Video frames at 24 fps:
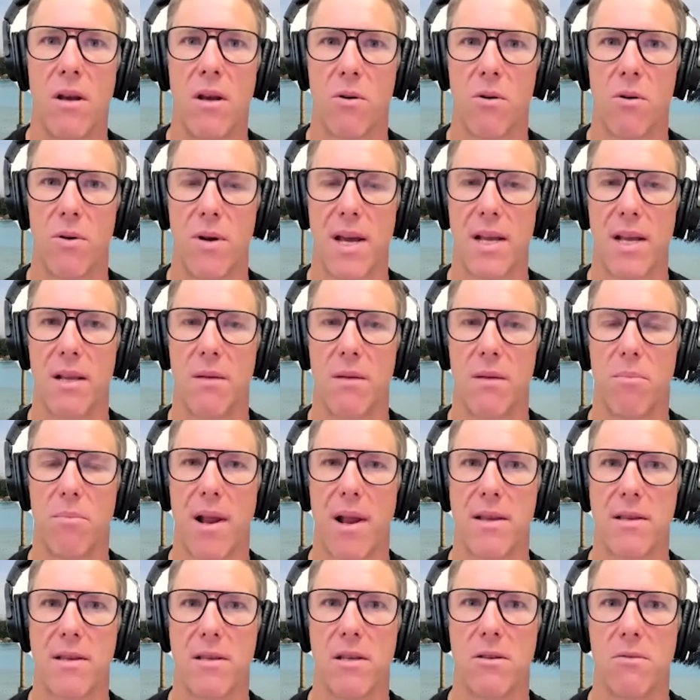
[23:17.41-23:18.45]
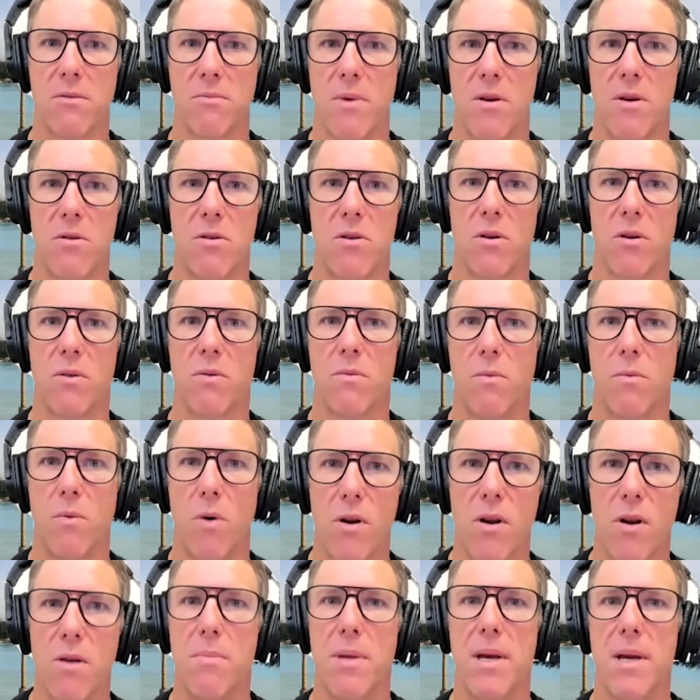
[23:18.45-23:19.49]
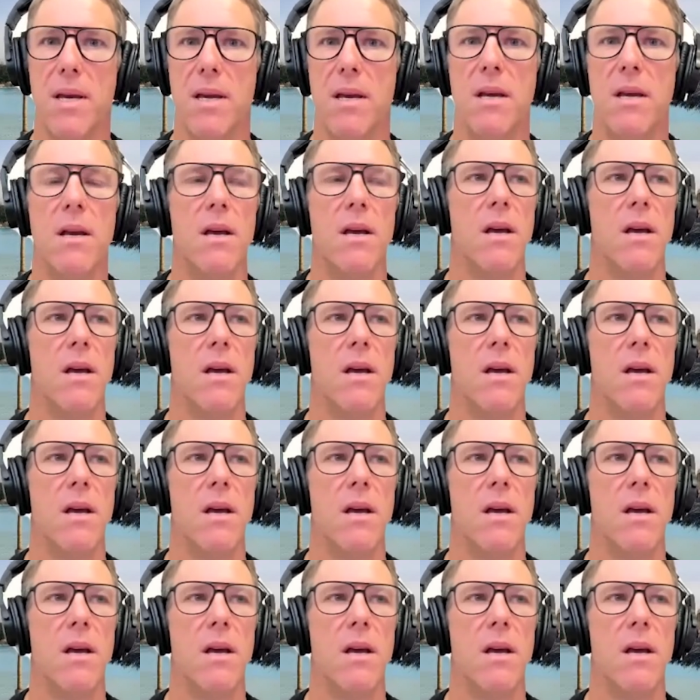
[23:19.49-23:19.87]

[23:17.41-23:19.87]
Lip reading: connect in places where you don't want to be.